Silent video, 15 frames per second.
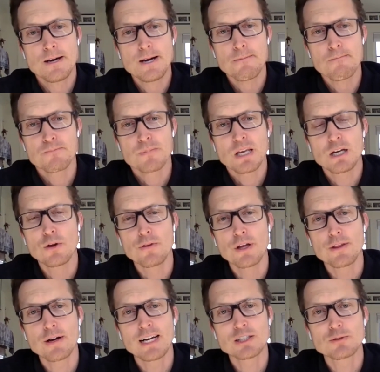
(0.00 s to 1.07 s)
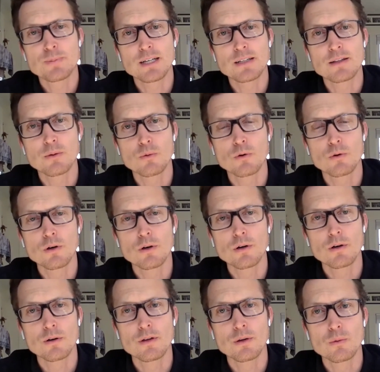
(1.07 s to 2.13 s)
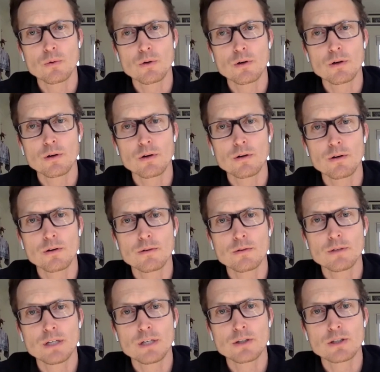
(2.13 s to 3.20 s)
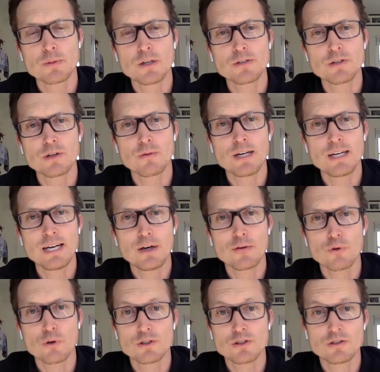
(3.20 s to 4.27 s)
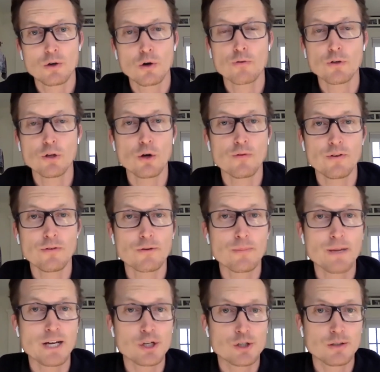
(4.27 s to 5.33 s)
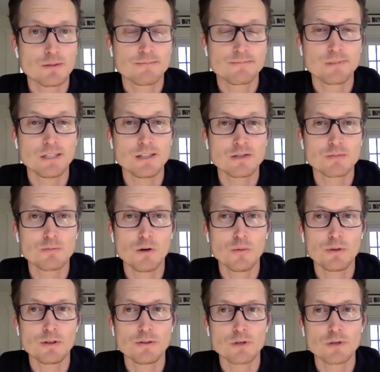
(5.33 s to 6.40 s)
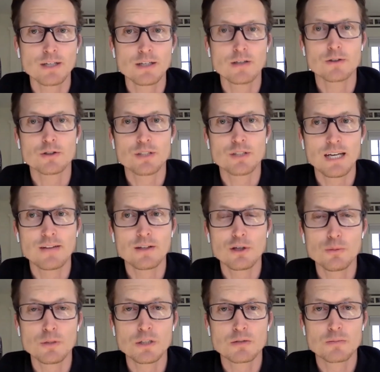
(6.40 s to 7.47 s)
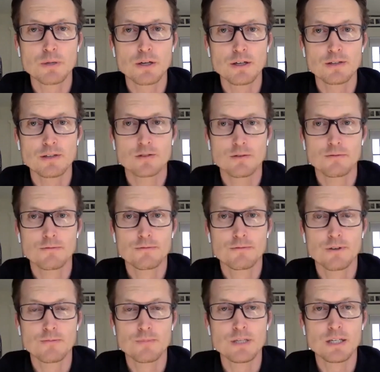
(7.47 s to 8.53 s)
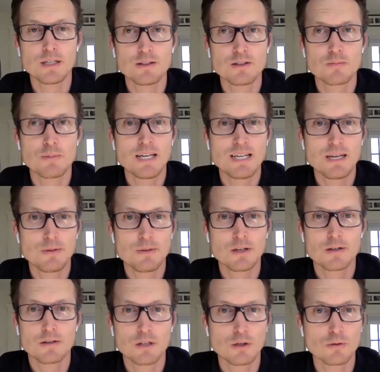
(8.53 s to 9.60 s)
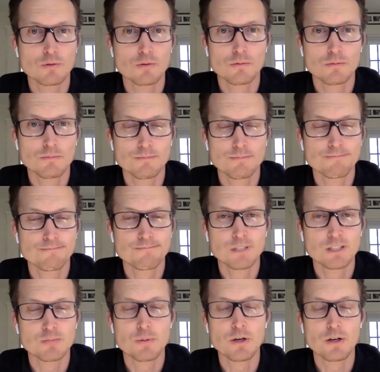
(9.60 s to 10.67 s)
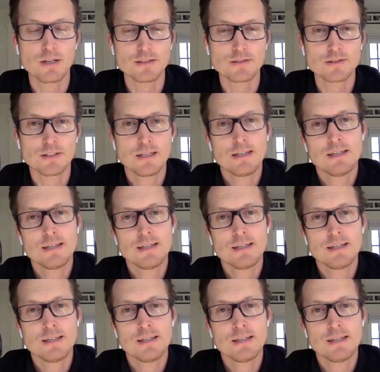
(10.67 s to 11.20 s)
Um, you know, the other aspect that we're, that we're, you know, experiencing right now, of course, is an overload of information in this moment of trying to understand the human experience of, of being in this pandemic, you know, experience